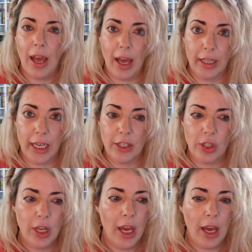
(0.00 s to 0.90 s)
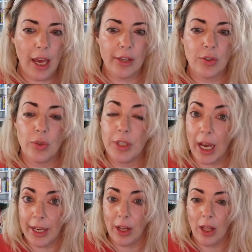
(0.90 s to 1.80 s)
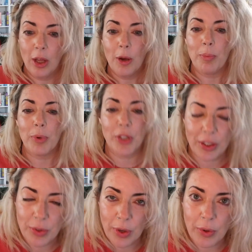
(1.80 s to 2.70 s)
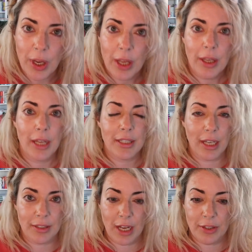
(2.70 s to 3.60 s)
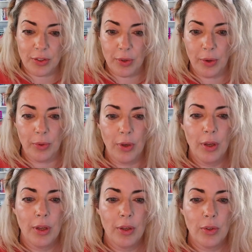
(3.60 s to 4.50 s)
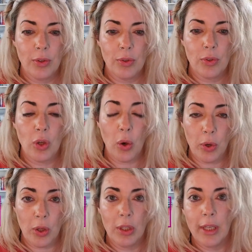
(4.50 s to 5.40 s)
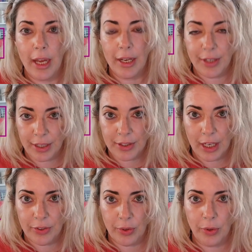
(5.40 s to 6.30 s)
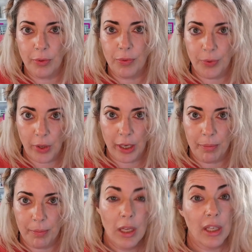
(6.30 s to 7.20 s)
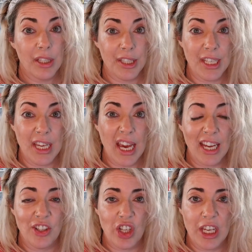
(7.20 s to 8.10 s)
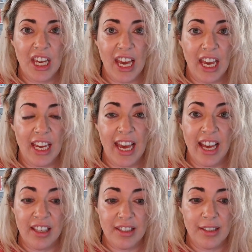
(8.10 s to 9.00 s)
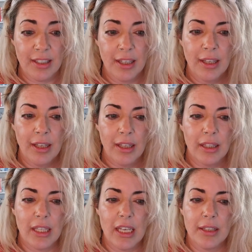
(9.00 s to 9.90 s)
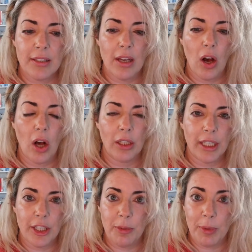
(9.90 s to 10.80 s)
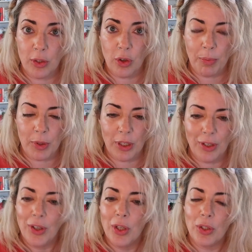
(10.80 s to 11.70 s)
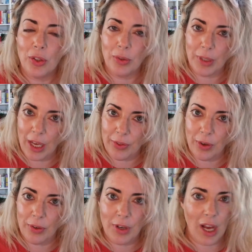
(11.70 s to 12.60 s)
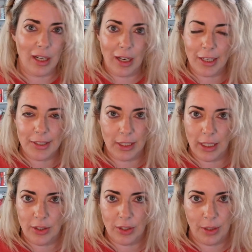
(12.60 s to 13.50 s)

LH, estradiol, progesterone, testosterone, total, and testosterone free. DHEAS. These all need to be interpreted together, not in isolation.